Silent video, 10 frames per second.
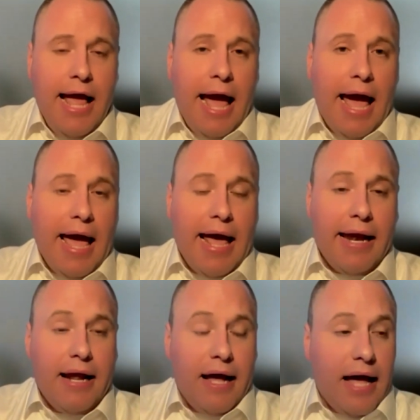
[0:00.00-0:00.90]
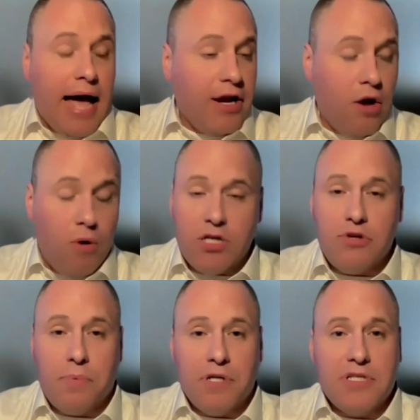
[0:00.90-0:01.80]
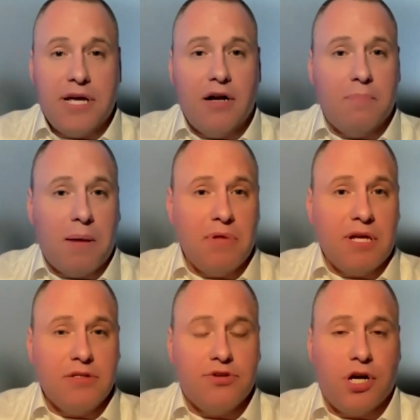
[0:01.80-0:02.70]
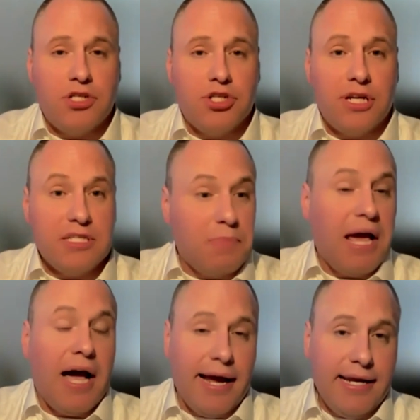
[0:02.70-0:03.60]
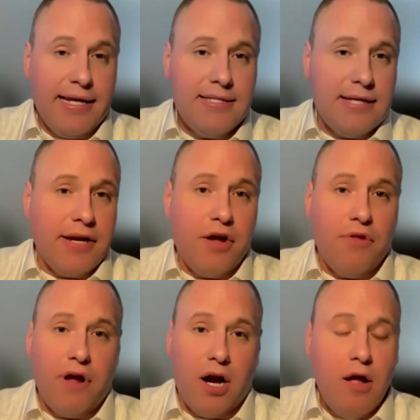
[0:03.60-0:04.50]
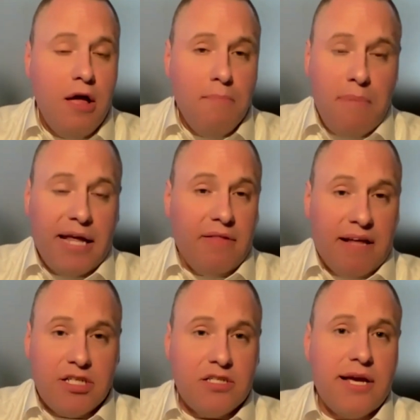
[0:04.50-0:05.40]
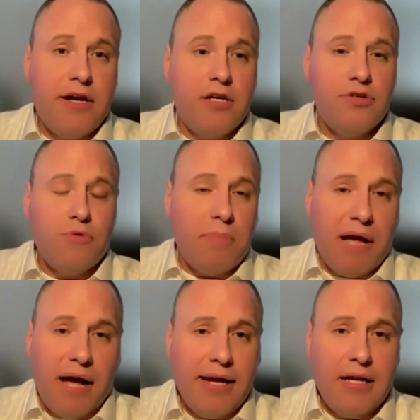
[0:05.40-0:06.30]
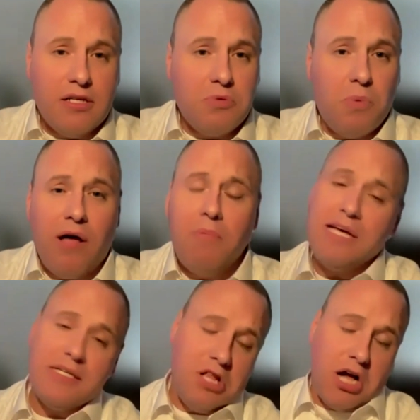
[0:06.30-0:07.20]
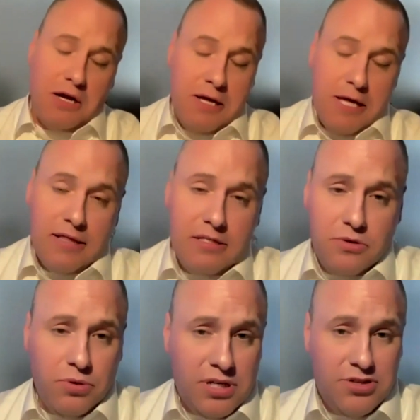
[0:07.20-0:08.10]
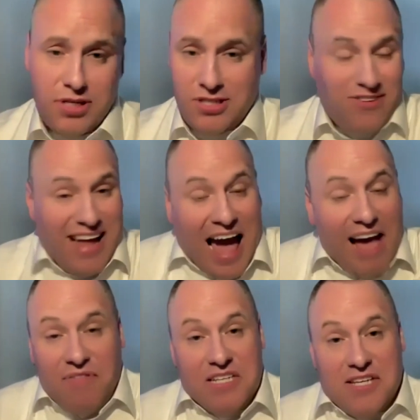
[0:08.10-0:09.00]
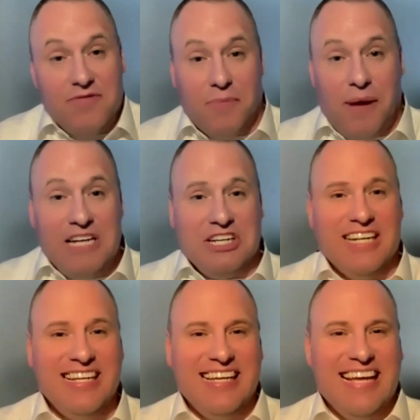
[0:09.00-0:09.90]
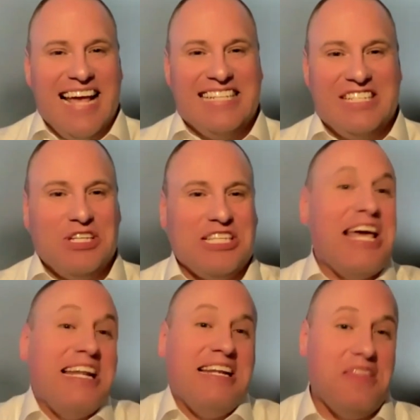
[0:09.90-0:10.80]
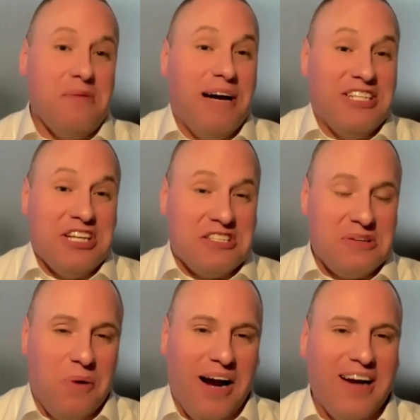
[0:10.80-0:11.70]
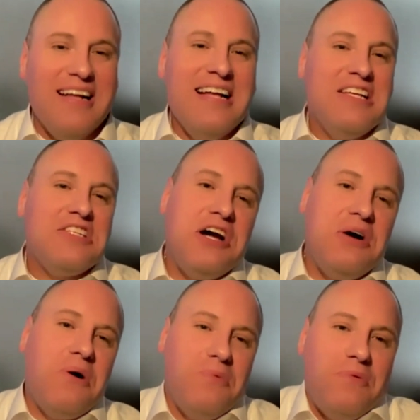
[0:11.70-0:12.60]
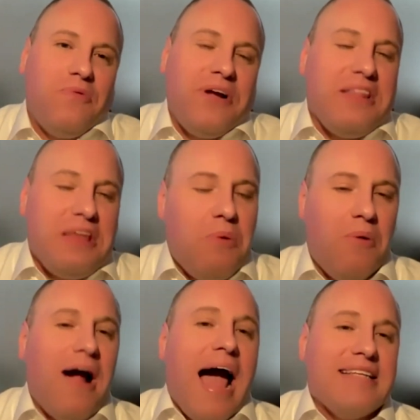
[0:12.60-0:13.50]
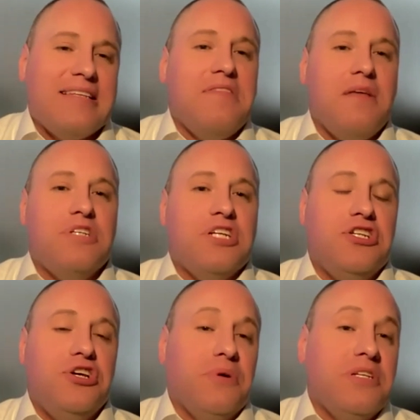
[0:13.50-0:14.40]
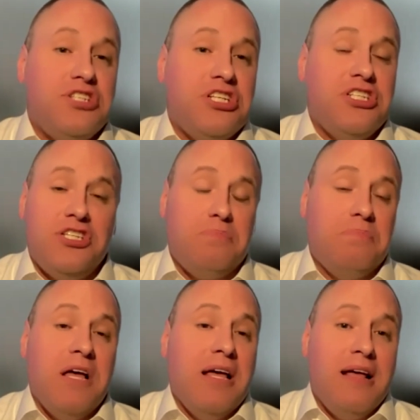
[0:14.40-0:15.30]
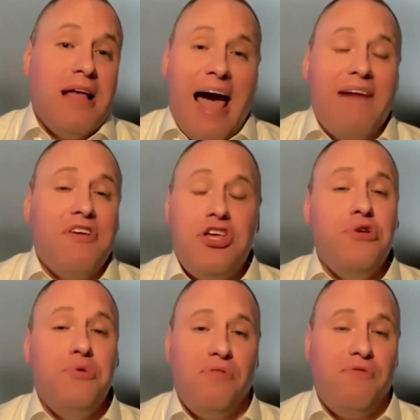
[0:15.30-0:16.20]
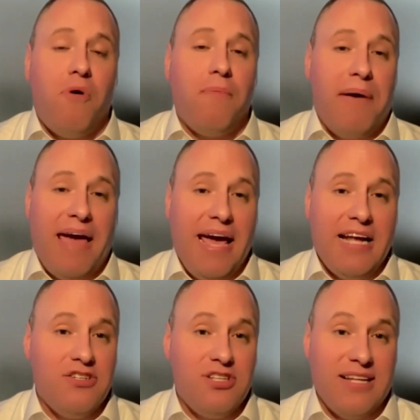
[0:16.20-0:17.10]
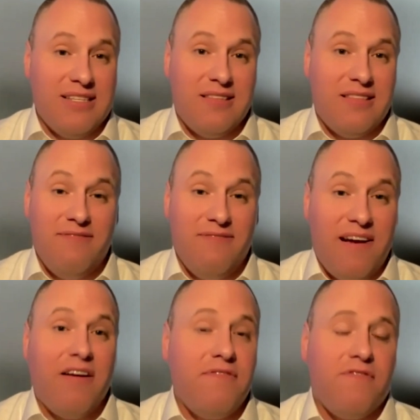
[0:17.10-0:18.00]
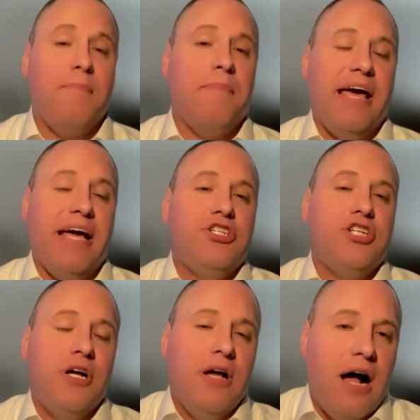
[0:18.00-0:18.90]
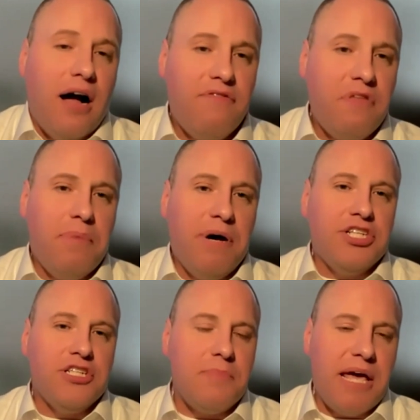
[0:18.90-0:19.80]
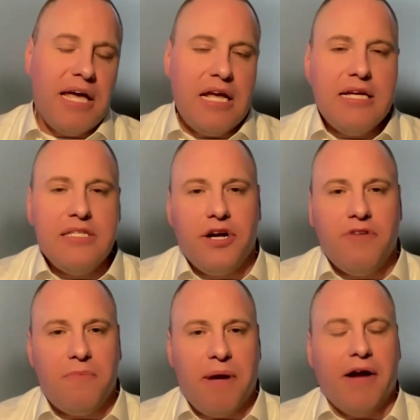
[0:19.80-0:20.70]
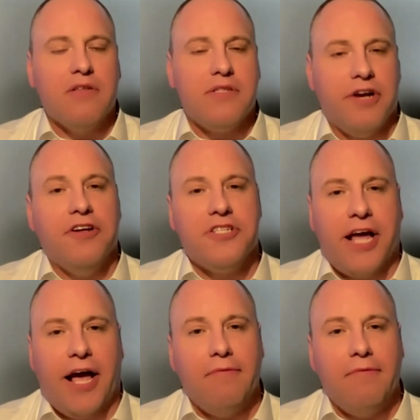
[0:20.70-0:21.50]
And I know our superintendent of public instruction is behind it. I know there are many legislators who are behind it as well, because look, the school districts already have this information. It's just hidden in the budget somewhere. So really what we're asking them to do is to just have a uniform page that's the very front page of the budget to make it easier for parents to understand.